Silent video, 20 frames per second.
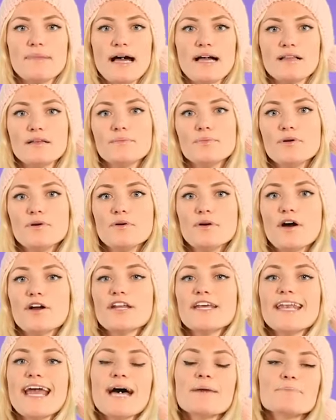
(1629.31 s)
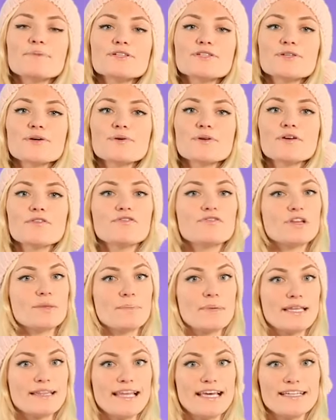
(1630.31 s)
Malibu on an episode of
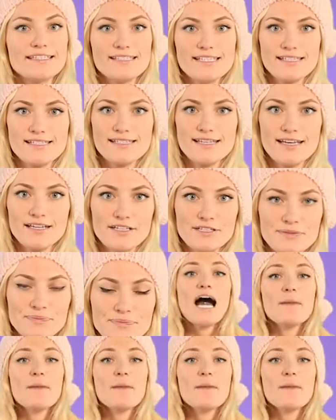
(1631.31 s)
Flip It Like Disick.